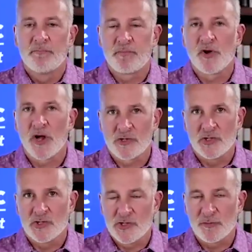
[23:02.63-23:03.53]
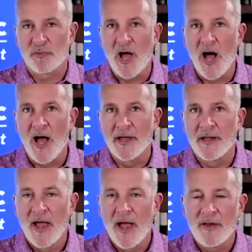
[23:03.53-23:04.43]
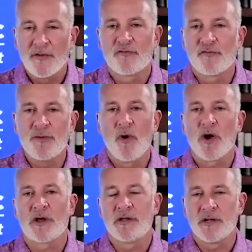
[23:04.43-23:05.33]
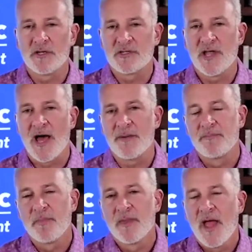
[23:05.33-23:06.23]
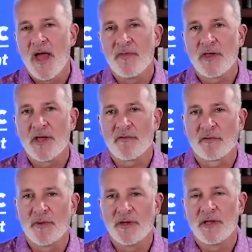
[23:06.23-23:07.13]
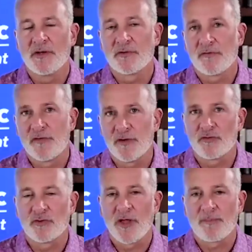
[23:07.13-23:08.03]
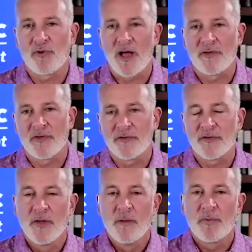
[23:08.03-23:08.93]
production, supply. And the free market does that, and the government interferes with that process.